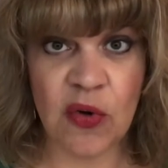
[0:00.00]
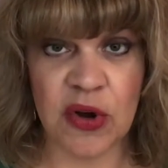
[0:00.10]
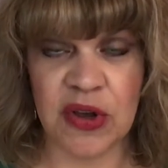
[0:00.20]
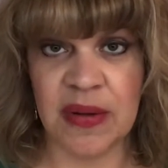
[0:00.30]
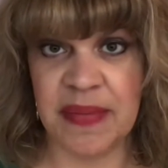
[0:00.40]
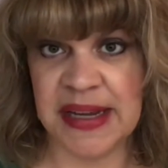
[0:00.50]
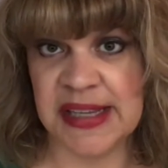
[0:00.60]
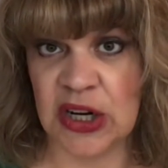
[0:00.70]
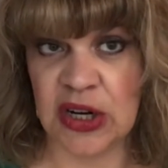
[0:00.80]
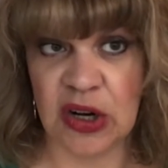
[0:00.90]
or you can base
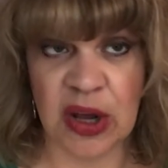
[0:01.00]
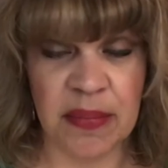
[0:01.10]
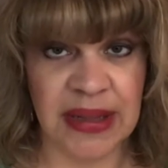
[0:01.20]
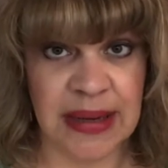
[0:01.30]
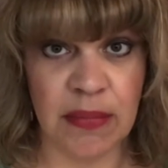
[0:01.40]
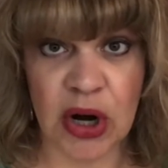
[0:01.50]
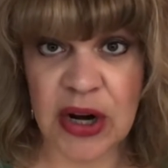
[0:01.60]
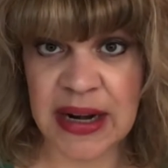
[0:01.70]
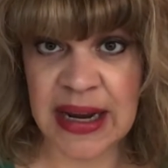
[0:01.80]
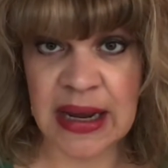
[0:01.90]
it on a complete
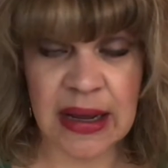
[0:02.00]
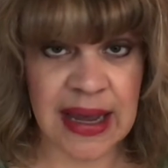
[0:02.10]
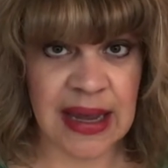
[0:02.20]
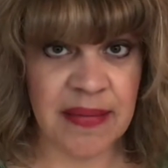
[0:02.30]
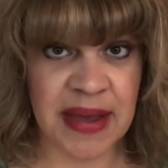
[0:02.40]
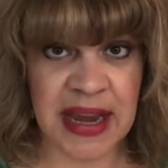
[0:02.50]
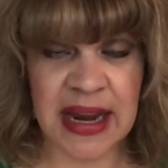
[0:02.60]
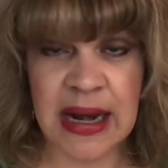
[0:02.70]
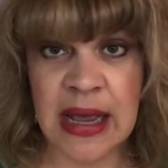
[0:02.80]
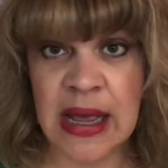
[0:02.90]
marketing
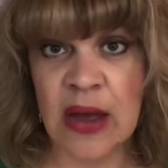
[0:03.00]
campaign,